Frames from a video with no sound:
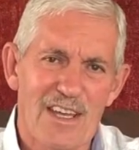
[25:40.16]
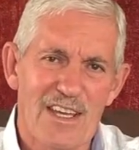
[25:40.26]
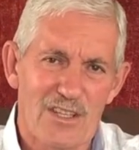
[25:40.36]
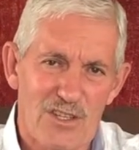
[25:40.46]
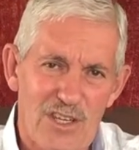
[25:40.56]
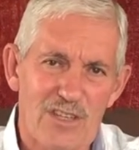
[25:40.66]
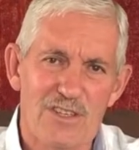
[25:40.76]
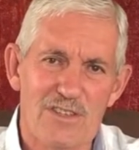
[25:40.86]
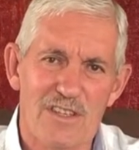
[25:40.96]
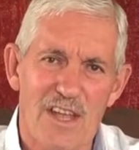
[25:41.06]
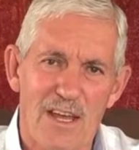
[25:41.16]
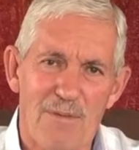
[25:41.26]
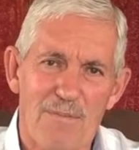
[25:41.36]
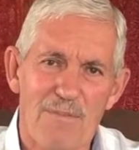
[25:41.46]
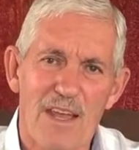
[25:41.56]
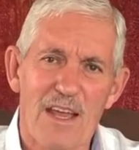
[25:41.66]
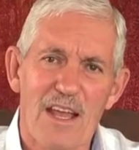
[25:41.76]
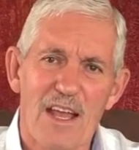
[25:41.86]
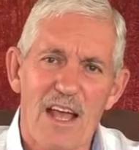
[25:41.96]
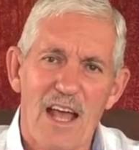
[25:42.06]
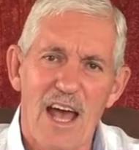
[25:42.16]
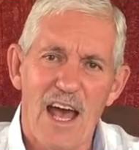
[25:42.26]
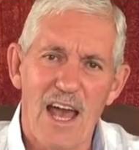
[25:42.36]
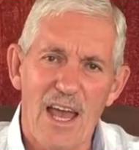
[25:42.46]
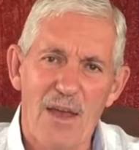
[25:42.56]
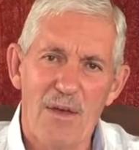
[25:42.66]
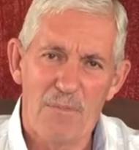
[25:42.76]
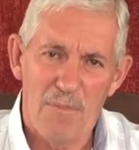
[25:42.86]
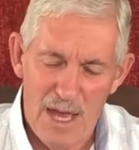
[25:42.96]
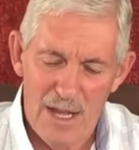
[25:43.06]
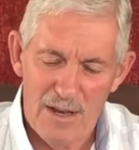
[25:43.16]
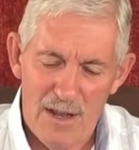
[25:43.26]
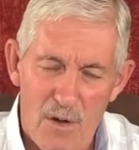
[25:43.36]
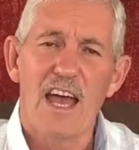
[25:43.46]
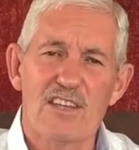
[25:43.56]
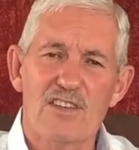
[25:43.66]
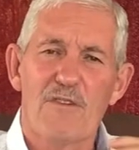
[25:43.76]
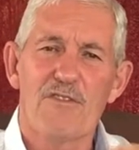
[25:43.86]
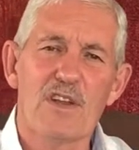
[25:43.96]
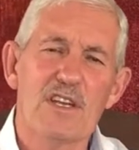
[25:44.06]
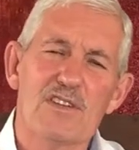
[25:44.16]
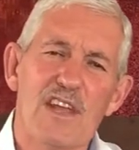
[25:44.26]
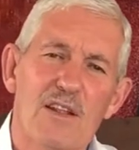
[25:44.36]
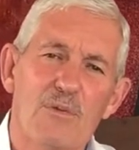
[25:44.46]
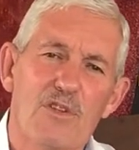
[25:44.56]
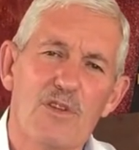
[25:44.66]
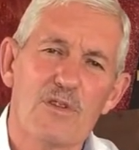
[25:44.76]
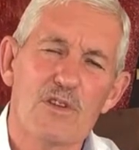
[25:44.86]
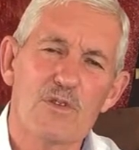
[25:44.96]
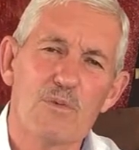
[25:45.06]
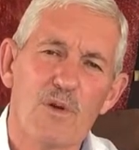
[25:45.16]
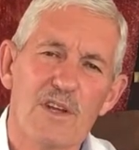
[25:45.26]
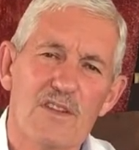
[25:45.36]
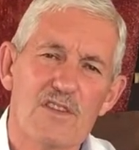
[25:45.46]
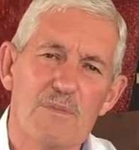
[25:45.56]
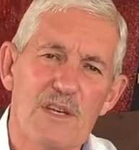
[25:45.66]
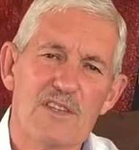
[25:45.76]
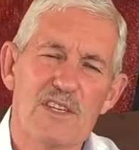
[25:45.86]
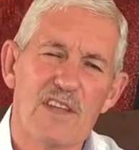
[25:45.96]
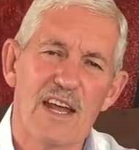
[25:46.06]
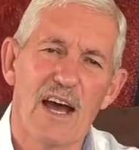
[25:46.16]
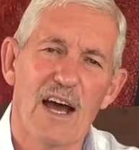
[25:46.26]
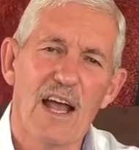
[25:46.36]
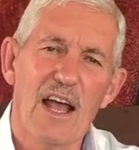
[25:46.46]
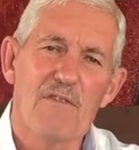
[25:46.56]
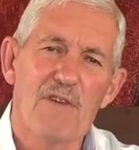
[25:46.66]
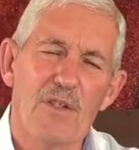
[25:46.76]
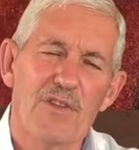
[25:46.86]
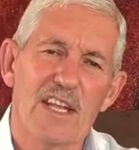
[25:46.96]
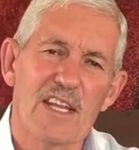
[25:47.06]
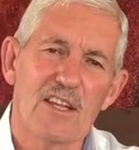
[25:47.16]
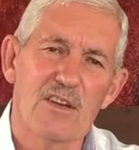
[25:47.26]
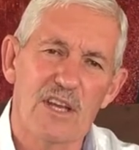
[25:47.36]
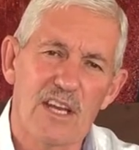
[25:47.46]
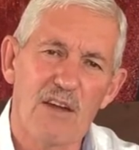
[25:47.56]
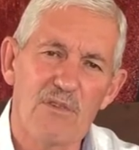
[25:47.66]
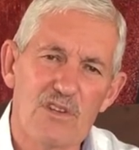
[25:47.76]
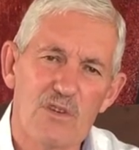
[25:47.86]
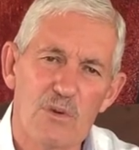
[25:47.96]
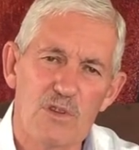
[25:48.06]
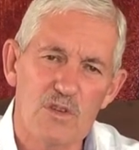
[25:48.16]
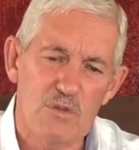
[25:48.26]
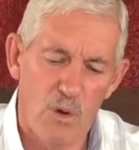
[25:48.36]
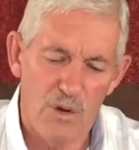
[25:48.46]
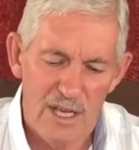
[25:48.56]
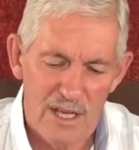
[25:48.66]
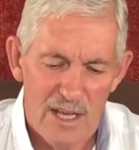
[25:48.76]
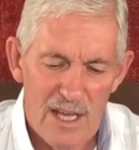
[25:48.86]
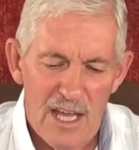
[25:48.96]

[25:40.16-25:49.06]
in Jesus' name. Amen. As I finish that with you this morning, this message that I felt I needed to encourage you with this morning,